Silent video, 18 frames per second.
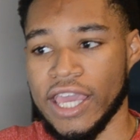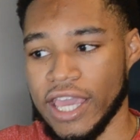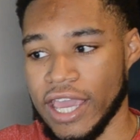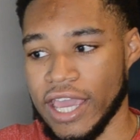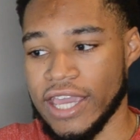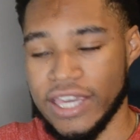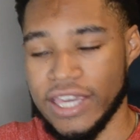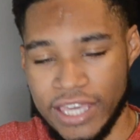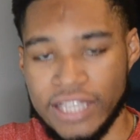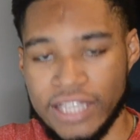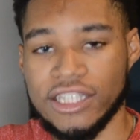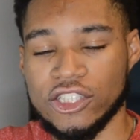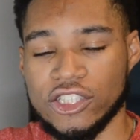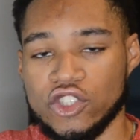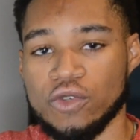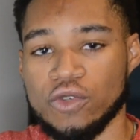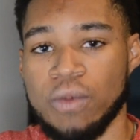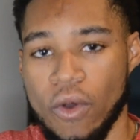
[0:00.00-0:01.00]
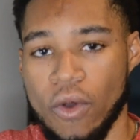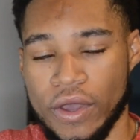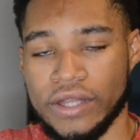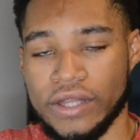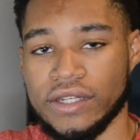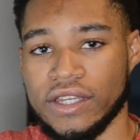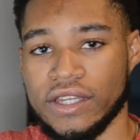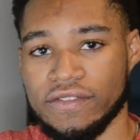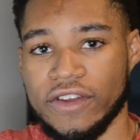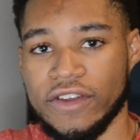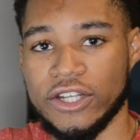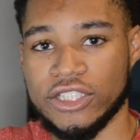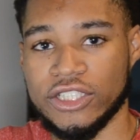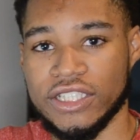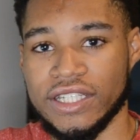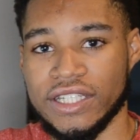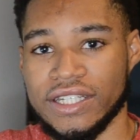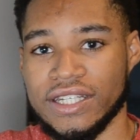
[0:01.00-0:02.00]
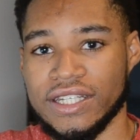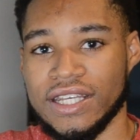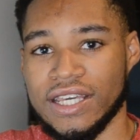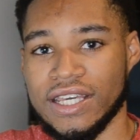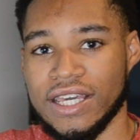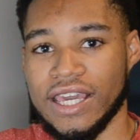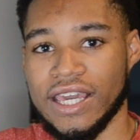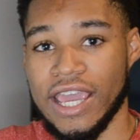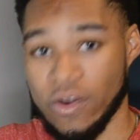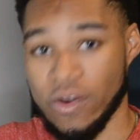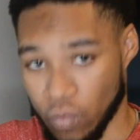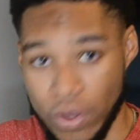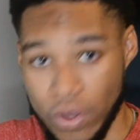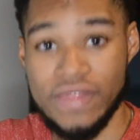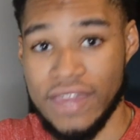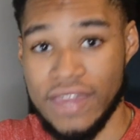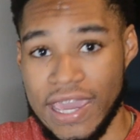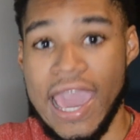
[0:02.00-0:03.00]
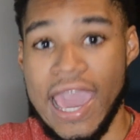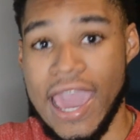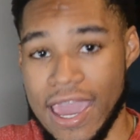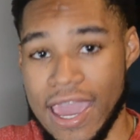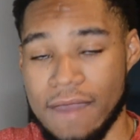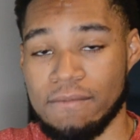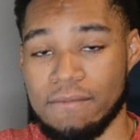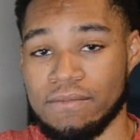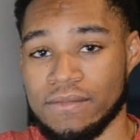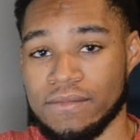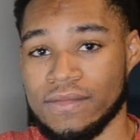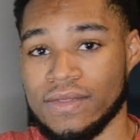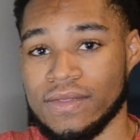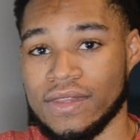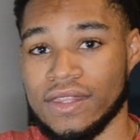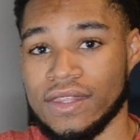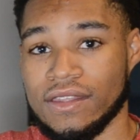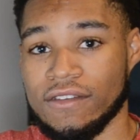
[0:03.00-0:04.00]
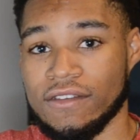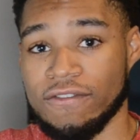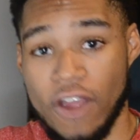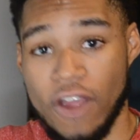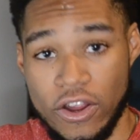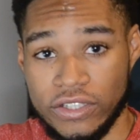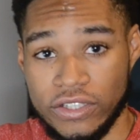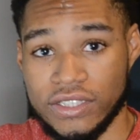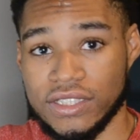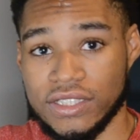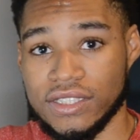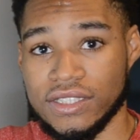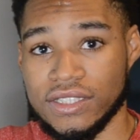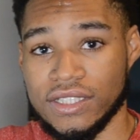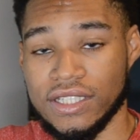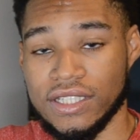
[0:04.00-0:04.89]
and get the 2-point conversion and win the game first.